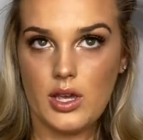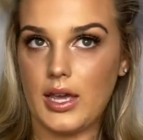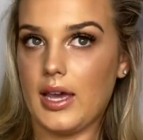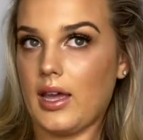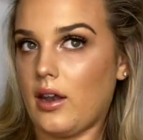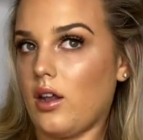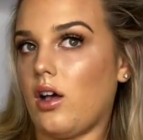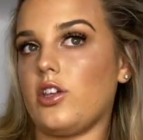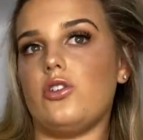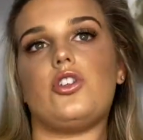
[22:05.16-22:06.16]
And
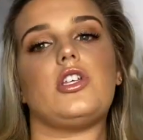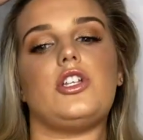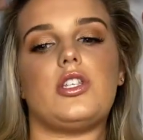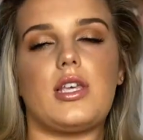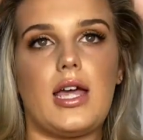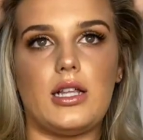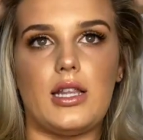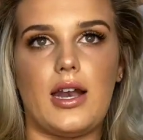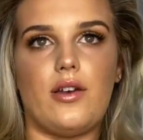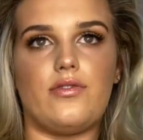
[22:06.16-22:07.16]
I'll usually just kind of
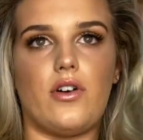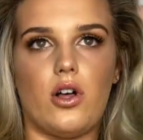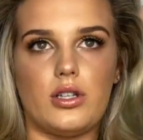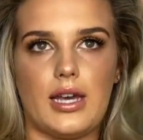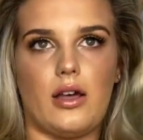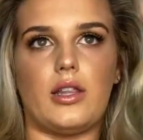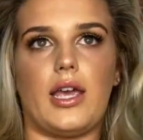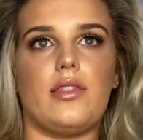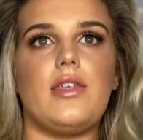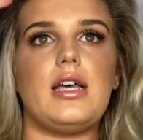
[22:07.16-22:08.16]
let it fall down
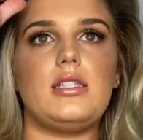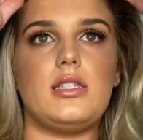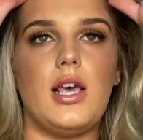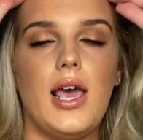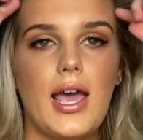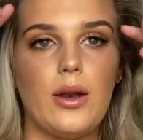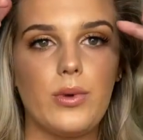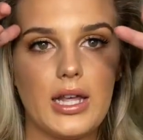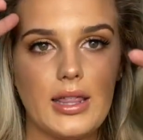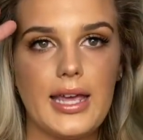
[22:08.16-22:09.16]
like this. And
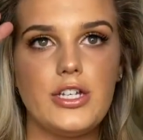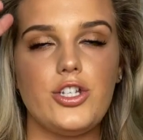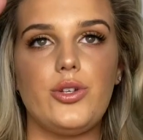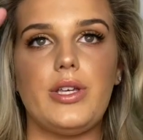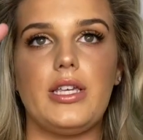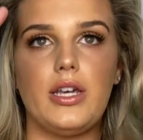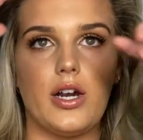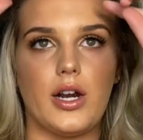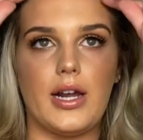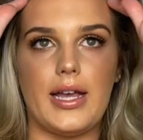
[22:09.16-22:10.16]
what I like to do
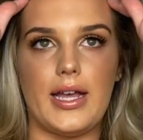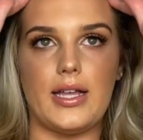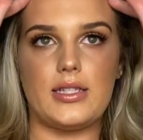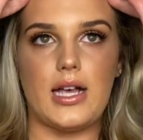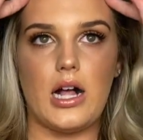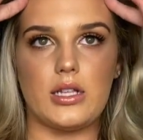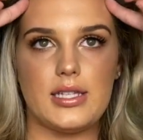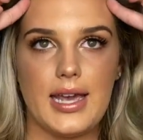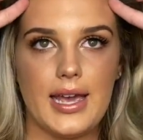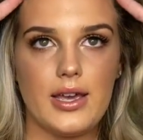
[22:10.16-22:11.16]
here is I'll
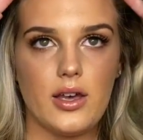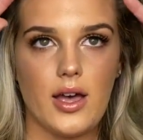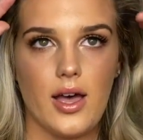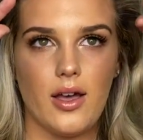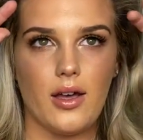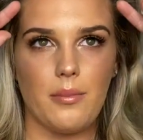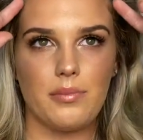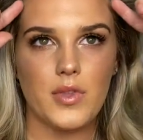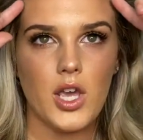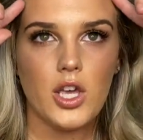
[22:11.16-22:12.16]
take,
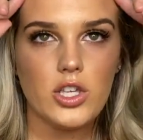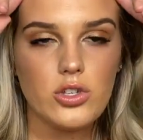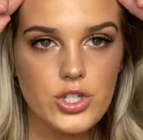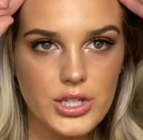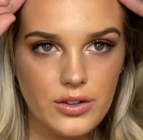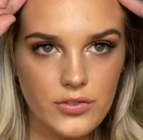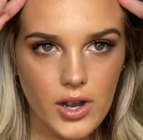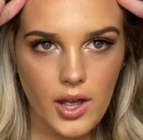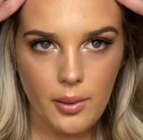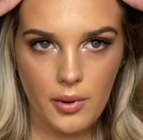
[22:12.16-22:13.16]
usually
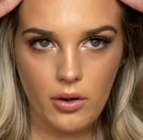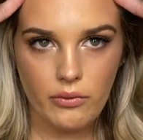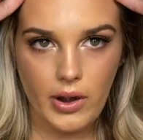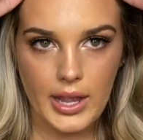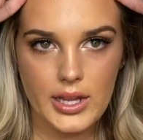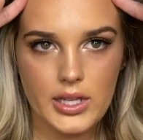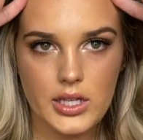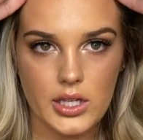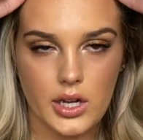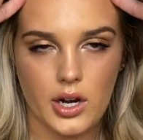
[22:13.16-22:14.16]
from right
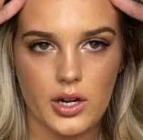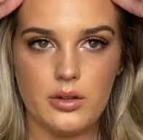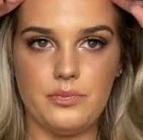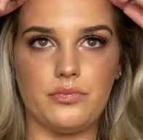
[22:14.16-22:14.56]
here,